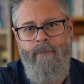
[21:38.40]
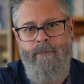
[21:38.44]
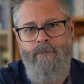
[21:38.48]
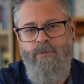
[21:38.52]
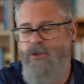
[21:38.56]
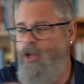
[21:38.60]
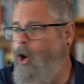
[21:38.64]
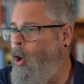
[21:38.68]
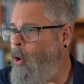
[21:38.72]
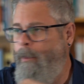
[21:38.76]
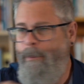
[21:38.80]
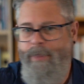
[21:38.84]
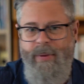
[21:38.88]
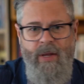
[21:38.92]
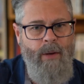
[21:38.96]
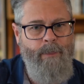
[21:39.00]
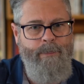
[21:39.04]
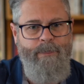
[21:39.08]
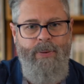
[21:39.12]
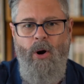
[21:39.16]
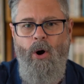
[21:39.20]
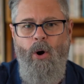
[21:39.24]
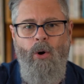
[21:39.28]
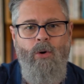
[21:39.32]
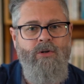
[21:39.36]
Don't be a
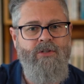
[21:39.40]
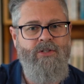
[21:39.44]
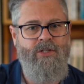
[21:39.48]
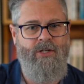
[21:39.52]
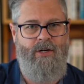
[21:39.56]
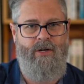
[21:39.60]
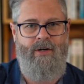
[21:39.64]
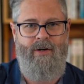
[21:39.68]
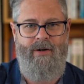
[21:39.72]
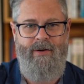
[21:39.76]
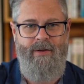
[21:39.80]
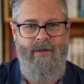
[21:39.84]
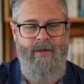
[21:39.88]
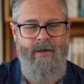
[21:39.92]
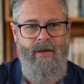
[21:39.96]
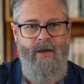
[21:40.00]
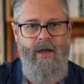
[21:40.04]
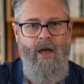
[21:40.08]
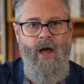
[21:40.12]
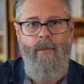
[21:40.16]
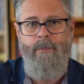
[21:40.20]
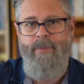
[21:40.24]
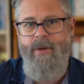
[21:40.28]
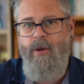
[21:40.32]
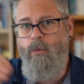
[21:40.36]
poser.
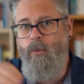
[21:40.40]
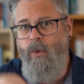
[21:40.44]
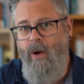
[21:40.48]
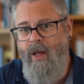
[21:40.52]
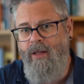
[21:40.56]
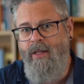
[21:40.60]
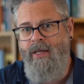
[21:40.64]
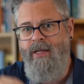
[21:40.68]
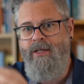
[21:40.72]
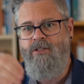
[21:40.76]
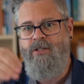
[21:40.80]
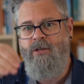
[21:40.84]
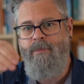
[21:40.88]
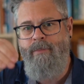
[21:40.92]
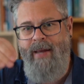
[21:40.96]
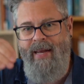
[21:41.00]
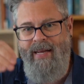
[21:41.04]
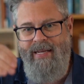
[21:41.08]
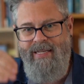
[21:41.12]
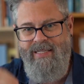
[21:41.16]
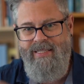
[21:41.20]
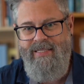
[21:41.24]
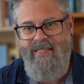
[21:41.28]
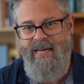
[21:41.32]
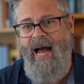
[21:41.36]
Be willing to
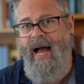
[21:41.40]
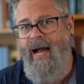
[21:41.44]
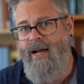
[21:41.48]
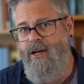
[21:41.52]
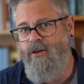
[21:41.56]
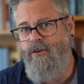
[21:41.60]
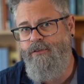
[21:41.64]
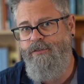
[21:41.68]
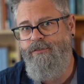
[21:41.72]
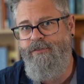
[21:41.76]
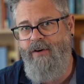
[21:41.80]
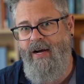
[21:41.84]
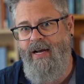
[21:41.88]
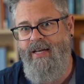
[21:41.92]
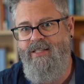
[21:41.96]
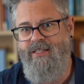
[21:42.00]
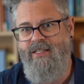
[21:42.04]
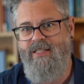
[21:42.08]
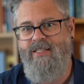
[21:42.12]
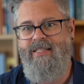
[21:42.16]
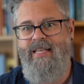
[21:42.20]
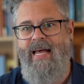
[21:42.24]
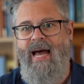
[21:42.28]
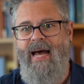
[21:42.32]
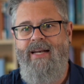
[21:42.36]
make
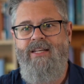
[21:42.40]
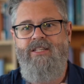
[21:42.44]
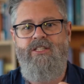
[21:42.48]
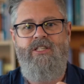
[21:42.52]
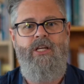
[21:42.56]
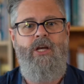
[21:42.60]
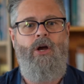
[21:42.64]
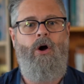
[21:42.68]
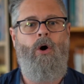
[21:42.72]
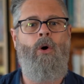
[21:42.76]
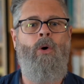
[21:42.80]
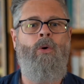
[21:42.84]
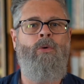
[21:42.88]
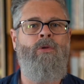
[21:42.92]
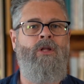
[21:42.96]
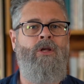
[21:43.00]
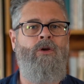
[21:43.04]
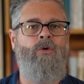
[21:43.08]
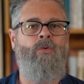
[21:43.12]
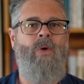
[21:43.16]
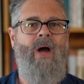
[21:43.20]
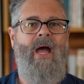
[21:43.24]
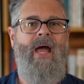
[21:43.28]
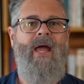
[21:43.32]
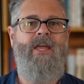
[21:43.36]
sacrifices. That is the only
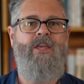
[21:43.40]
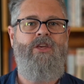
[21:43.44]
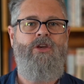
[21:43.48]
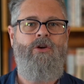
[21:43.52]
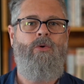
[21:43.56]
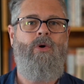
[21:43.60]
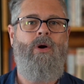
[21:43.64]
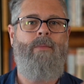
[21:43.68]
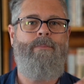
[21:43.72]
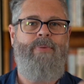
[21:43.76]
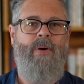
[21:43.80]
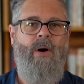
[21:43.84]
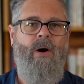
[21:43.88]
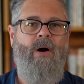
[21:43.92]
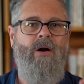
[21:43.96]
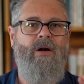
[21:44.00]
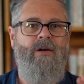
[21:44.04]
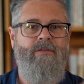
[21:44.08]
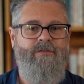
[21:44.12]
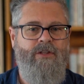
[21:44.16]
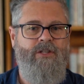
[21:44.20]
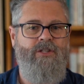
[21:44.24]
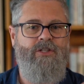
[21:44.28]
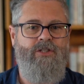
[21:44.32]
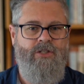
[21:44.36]
way you are part
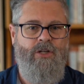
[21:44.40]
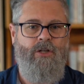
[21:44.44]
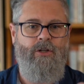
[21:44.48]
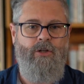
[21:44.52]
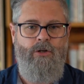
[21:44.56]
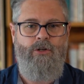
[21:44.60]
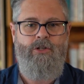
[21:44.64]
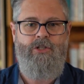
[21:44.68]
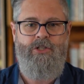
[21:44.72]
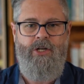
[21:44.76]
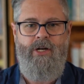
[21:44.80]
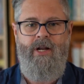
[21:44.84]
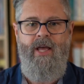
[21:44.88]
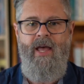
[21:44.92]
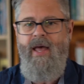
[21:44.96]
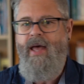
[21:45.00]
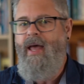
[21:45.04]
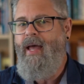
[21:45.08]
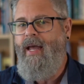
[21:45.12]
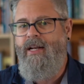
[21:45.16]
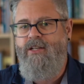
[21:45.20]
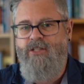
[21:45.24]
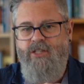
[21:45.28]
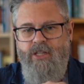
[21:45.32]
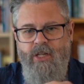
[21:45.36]
of the solution.
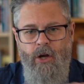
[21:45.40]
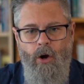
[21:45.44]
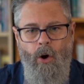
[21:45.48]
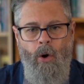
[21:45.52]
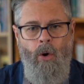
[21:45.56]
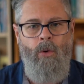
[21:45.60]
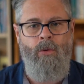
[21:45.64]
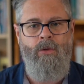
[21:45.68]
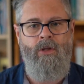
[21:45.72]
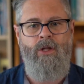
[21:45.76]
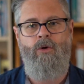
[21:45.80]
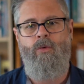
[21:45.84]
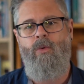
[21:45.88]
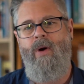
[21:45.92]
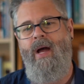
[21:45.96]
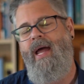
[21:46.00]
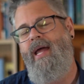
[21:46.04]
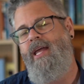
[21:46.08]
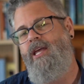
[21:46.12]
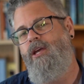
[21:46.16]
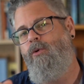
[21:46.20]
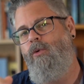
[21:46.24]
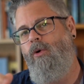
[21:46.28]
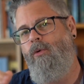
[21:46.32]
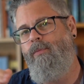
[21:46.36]
It's the only way
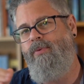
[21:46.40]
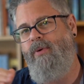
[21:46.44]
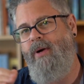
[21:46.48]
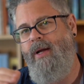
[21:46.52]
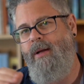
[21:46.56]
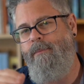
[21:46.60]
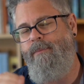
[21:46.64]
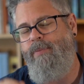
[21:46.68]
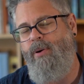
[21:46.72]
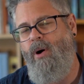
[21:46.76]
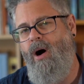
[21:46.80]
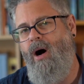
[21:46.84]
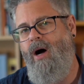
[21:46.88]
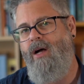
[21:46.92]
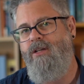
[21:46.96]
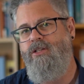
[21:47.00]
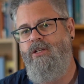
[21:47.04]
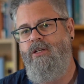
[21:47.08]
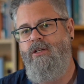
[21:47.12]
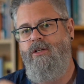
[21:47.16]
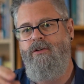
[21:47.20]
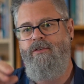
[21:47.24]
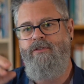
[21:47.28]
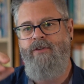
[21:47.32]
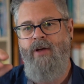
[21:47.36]
you will bring
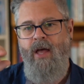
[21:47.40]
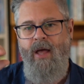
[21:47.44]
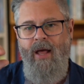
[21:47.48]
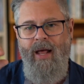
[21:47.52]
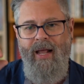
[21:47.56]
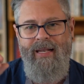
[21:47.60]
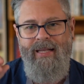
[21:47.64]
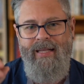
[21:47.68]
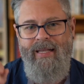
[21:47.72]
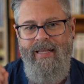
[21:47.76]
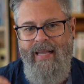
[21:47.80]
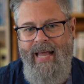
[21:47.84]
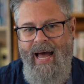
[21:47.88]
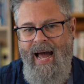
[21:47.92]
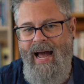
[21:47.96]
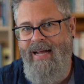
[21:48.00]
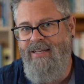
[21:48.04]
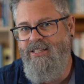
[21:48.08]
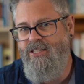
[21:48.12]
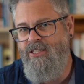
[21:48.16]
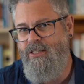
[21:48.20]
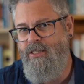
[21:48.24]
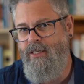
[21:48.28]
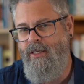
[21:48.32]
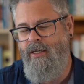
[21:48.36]
positive,
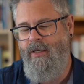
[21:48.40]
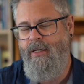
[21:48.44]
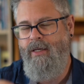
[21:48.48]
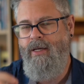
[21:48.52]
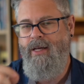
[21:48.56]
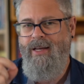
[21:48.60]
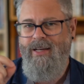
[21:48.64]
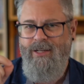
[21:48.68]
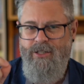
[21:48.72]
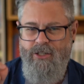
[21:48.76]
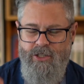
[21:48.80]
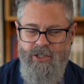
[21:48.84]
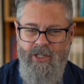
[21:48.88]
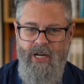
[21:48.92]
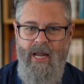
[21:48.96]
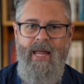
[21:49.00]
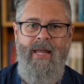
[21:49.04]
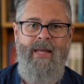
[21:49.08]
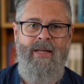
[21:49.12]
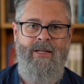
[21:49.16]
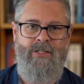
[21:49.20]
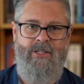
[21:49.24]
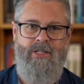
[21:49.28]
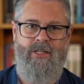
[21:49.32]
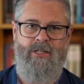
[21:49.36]
lasting
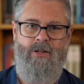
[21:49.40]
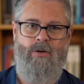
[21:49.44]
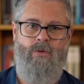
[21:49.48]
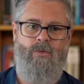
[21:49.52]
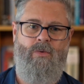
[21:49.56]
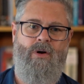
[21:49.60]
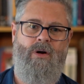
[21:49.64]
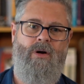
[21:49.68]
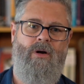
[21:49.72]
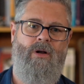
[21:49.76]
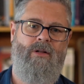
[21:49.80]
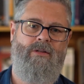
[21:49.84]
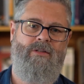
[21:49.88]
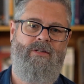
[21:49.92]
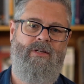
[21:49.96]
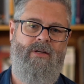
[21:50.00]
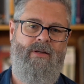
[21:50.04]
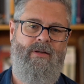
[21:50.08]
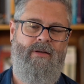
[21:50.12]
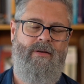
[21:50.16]
change in the world.